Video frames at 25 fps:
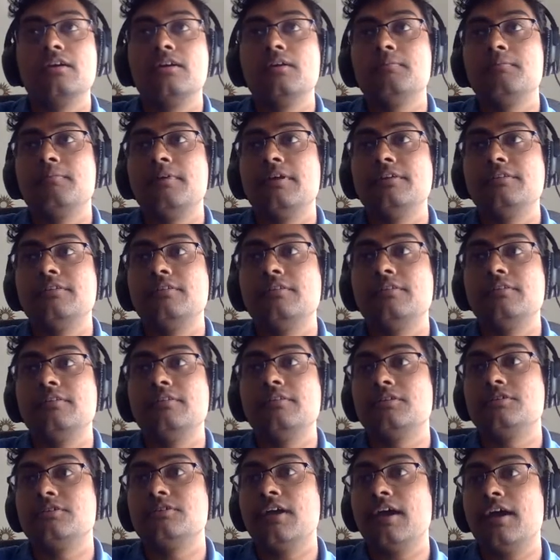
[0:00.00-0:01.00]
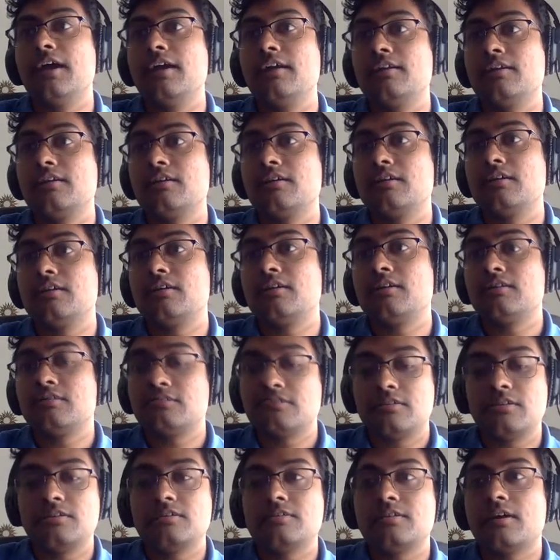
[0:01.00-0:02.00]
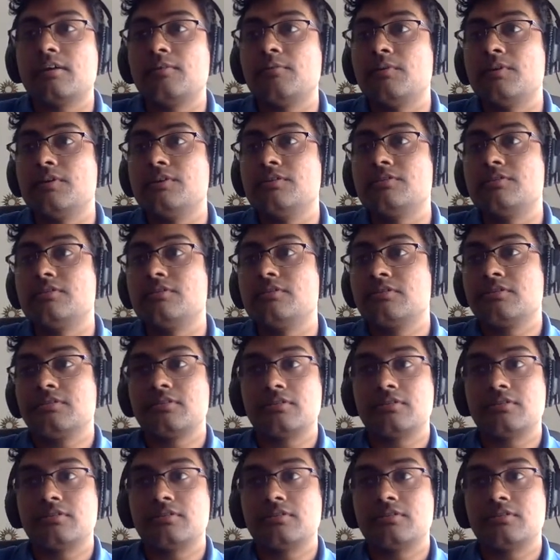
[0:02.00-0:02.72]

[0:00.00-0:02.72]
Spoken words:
paste this in the chat, since that was